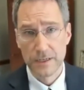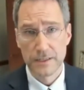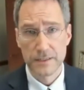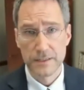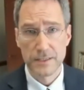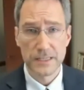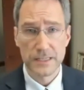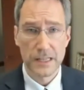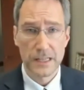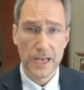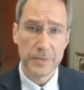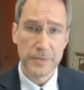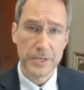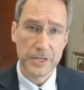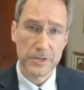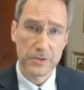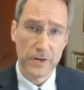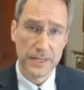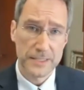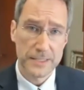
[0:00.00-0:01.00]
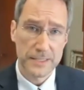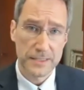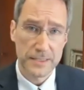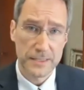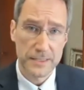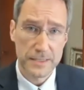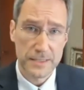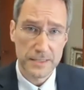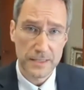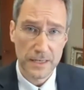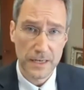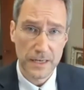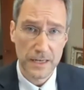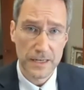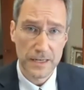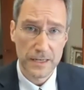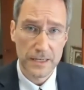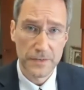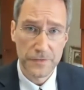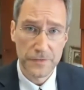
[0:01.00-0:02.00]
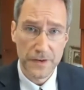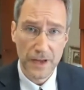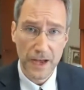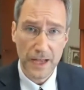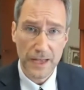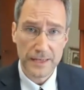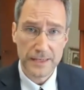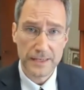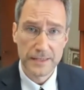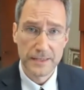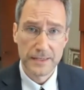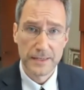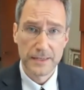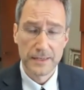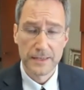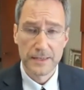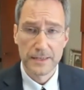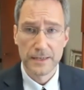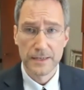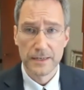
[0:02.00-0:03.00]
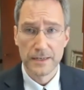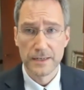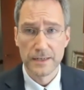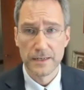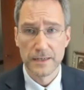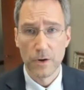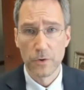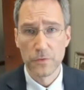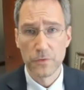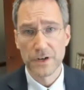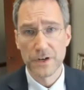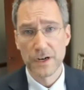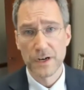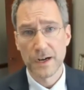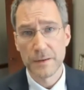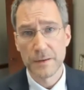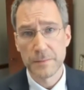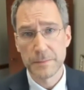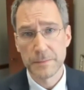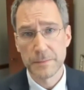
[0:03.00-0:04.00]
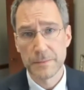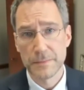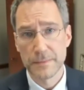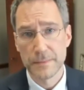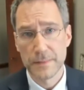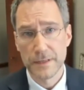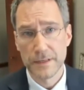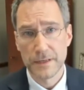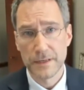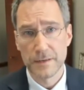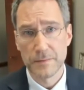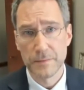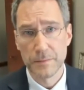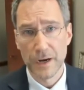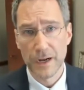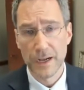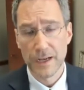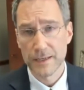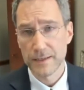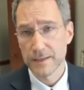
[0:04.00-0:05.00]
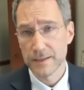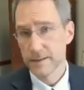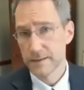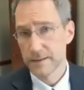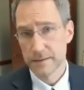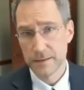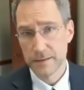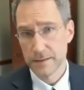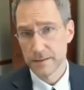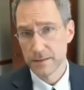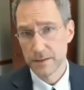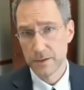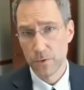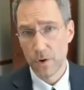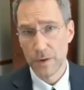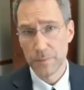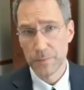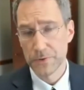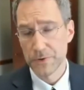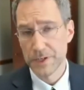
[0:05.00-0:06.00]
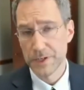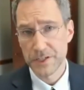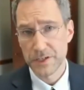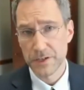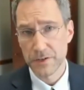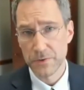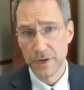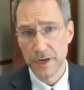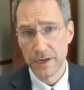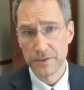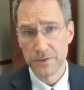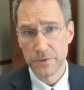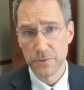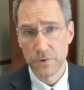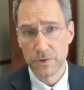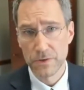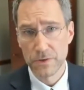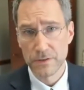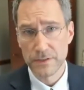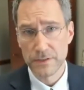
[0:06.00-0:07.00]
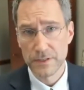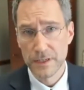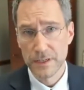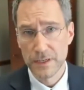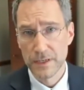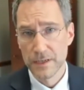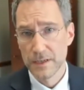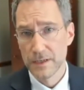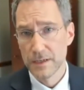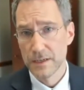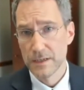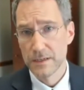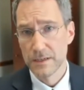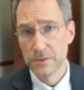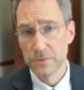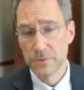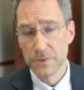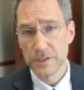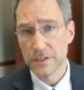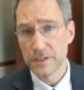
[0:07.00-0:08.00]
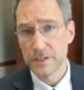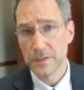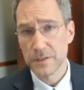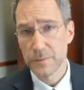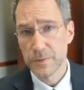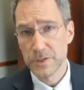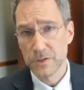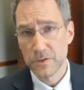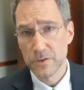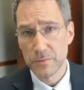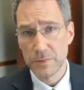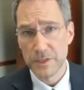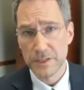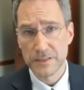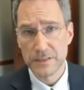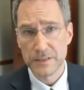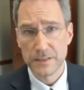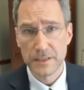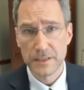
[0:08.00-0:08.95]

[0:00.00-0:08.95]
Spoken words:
This climate crisis, if not overcome by cooperation around the world, could really subsume us.